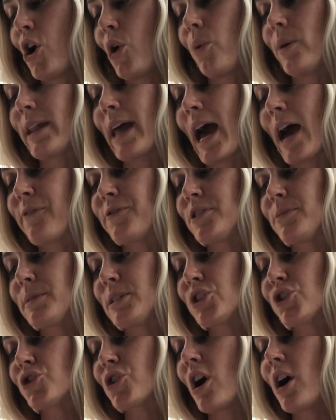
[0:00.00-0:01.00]
would have to be
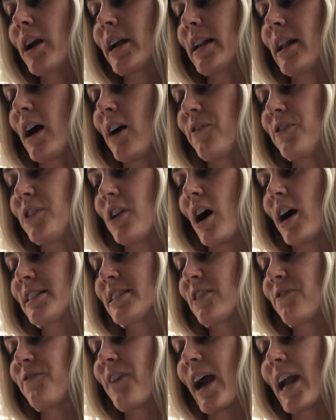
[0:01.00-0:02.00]
strong enough not
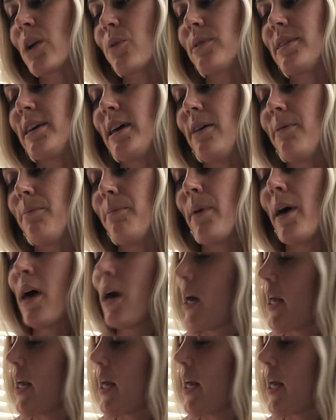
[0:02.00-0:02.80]
to fight with him